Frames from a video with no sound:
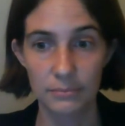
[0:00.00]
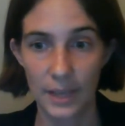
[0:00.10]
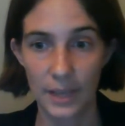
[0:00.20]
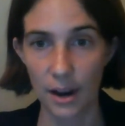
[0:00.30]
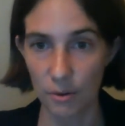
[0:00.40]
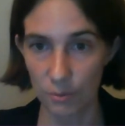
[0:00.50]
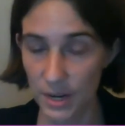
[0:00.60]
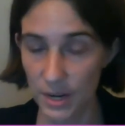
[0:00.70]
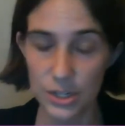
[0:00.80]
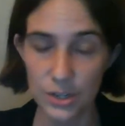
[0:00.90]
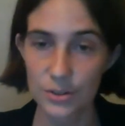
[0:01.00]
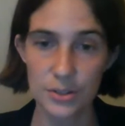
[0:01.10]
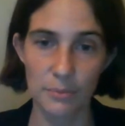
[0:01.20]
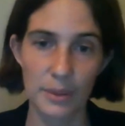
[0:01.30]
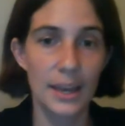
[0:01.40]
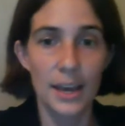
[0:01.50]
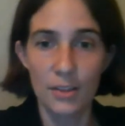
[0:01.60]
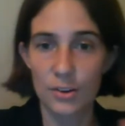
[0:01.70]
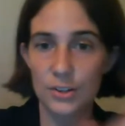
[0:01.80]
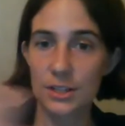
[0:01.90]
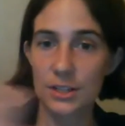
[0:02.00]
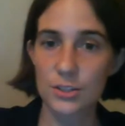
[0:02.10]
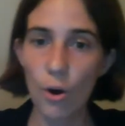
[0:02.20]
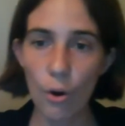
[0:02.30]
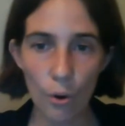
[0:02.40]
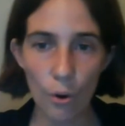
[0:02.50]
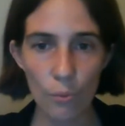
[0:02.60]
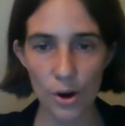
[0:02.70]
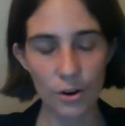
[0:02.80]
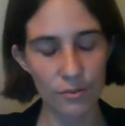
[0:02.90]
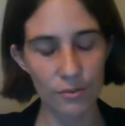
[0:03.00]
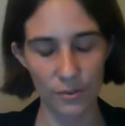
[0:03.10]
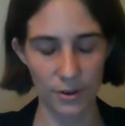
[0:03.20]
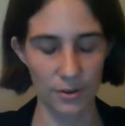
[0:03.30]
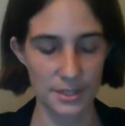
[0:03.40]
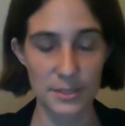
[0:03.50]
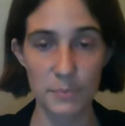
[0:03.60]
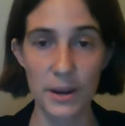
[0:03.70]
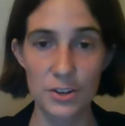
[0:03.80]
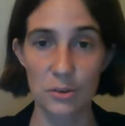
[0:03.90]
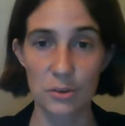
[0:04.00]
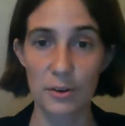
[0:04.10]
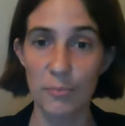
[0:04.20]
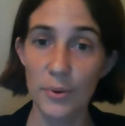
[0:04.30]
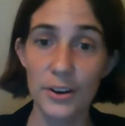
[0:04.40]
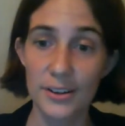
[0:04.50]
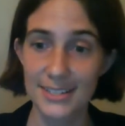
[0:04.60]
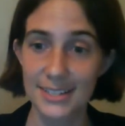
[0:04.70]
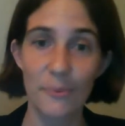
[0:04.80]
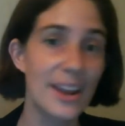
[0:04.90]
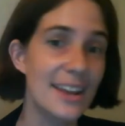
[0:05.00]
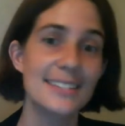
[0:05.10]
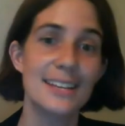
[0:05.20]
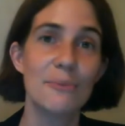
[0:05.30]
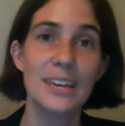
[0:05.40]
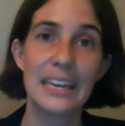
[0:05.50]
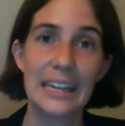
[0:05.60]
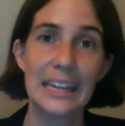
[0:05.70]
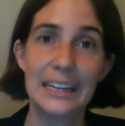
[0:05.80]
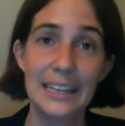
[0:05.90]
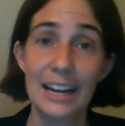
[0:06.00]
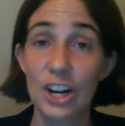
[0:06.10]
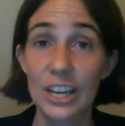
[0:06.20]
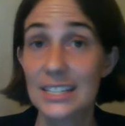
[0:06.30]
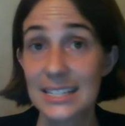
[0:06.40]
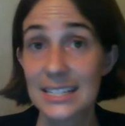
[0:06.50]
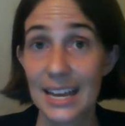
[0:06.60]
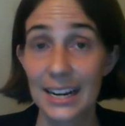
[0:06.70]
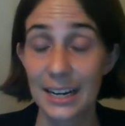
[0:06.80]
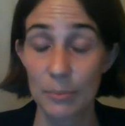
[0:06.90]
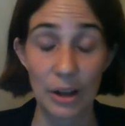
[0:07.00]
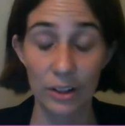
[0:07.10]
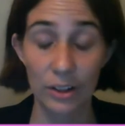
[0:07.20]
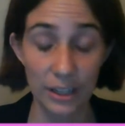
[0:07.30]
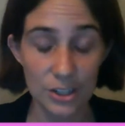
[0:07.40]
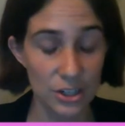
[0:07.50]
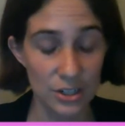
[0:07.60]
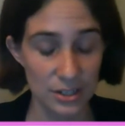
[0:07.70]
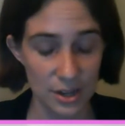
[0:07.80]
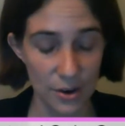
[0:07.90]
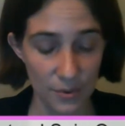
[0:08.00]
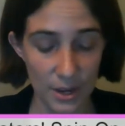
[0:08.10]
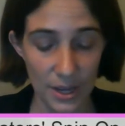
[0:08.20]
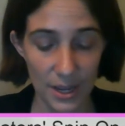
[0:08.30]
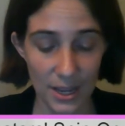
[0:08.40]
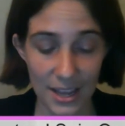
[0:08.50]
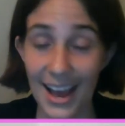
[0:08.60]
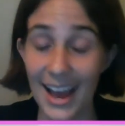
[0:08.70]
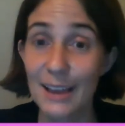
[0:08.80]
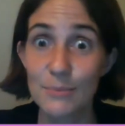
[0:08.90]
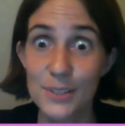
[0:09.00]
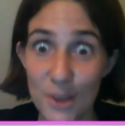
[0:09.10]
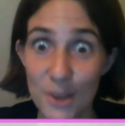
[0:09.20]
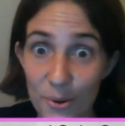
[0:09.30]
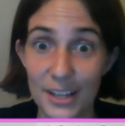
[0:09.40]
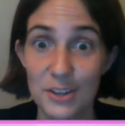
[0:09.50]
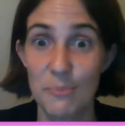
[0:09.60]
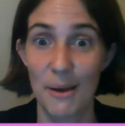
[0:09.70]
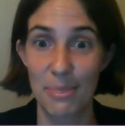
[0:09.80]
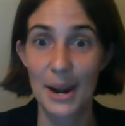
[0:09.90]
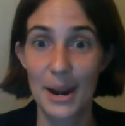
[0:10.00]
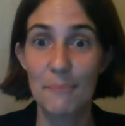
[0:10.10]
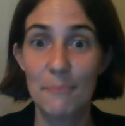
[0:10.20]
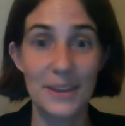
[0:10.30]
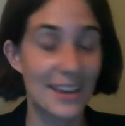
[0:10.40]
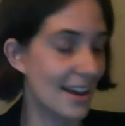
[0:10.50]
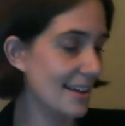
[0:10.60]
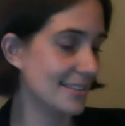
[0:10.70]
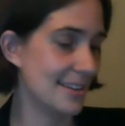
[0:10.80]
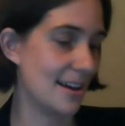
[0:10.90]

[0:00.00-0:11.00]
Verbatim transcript: like I read to you. So I'm like, there's this whole wonderful spectrum of books and ways that we can get our kids excited about literature. So I am so glad you brought that up because